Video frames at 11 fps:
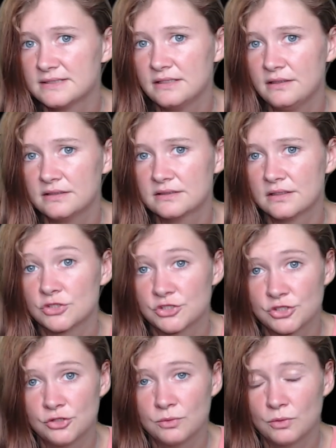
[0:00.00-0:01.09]
sees
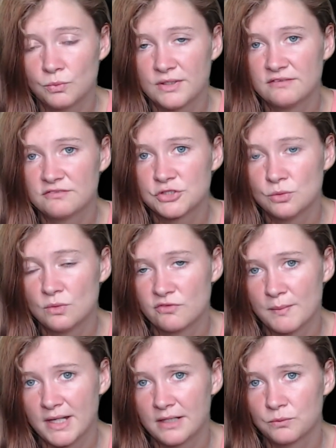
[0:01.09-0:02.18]
Sue with two other
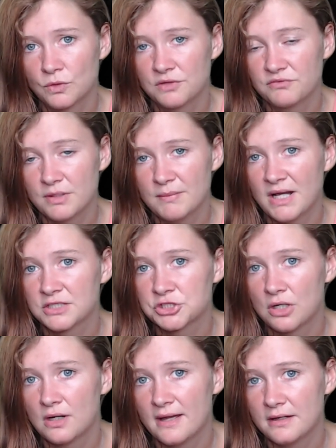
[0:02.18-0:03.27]
men. One of them had
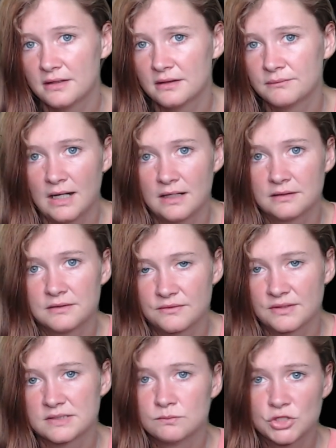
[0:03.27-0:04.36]
short hair and
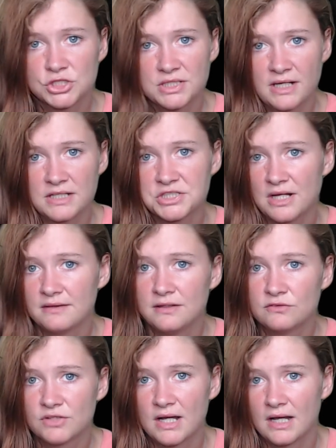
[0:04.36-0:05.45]
this mustache, and the
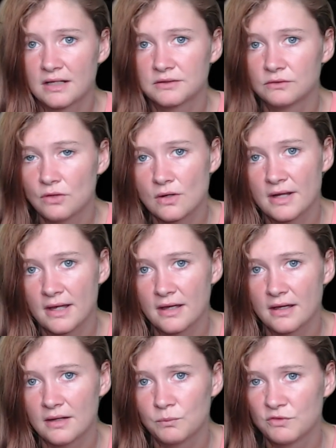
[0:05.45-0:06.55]
other had long
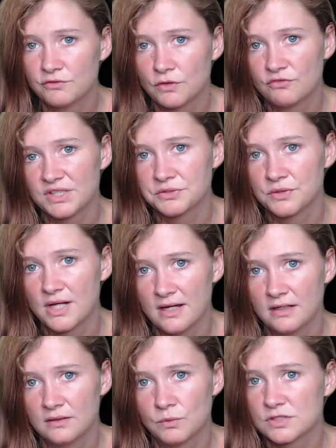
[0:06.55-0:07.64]
hair with no facial
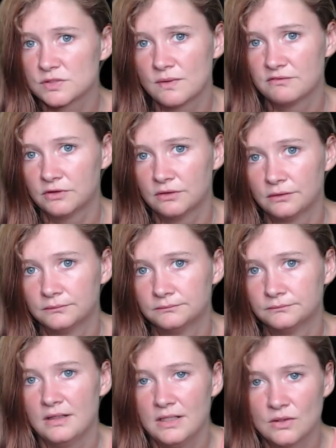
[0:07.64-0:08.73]
hair whatsoever.
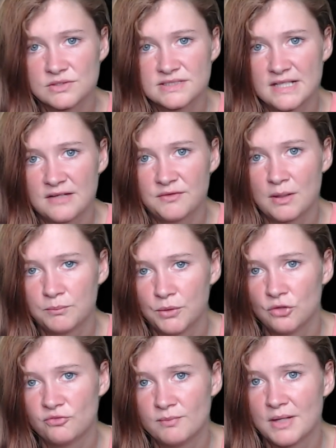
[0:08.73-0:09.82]
He also said that
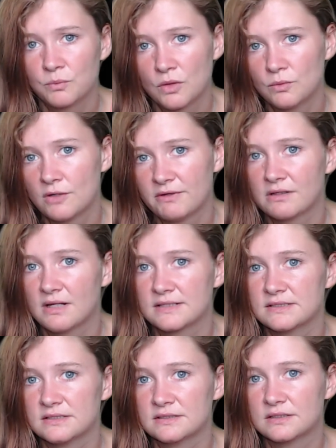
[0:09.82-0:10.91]
both men were wearing
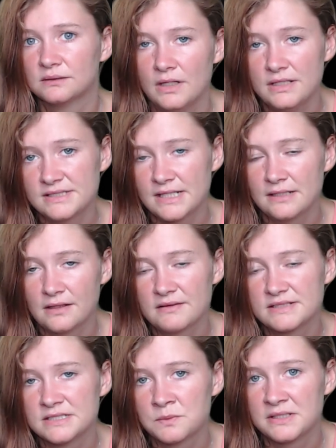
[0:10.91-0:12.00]
glasses. He said that
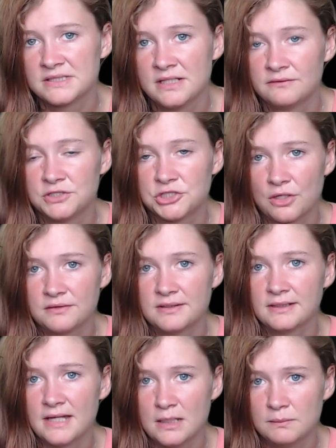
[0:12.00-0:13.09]
this is when Tina and John then
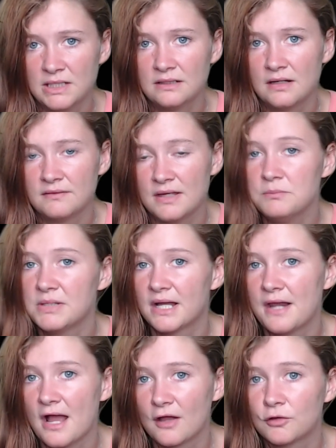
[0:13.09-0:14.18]
came in and they began
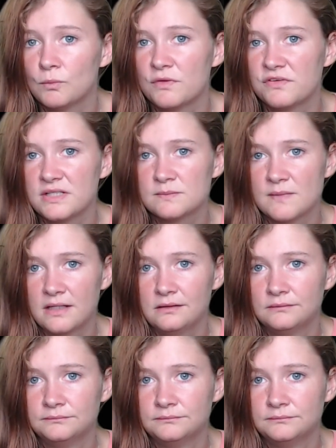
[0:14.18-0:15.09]
arguing with these men,